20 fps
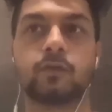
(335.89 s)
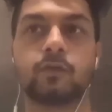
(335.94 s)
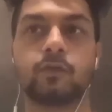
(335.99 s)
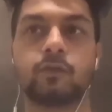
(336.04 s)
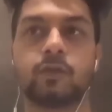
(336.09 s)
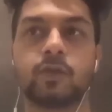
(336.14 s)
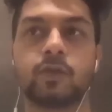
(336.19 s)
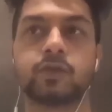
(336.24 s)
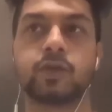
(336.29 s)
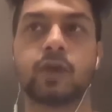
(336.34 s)

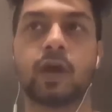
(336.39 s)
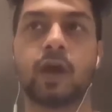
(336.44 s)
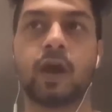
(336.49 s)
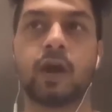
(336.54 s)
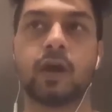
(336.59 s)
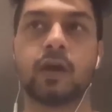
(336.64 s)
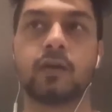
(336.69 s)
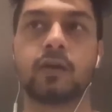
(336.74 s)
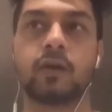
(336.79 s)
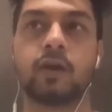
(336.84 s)
which
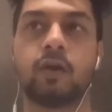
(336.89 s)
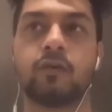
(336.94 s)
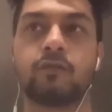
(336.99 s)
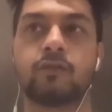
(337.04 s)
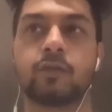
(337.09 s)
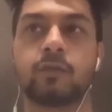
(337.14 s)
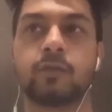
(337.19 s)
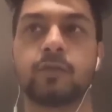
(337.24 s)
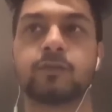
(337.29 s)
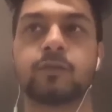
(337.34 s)
are
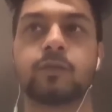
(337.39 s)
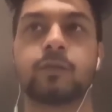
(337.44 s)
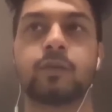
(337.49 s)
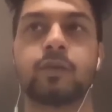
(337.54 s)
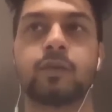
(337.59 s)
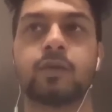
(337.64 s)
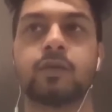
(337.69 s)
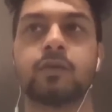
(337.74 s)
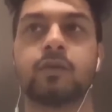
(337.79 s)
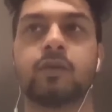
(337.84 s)
offering me
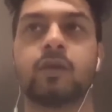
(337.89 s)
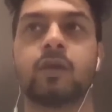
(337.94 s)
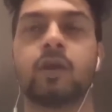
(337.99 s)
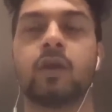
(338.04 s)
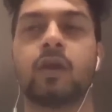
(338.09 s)
similar